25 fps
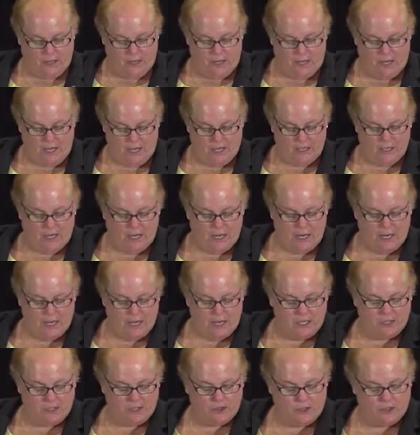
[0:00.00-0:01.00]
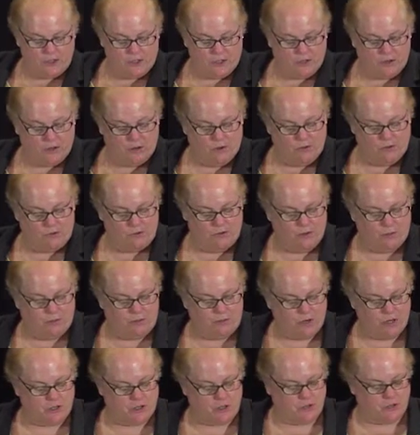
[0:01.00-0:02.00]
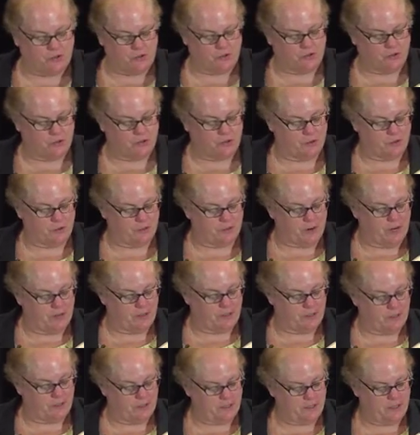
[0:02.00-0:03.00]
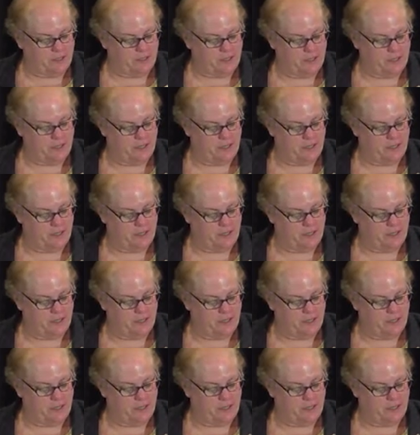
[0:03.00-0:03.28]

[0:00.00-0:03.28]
And then enter 0 if no pressure ulcers are present,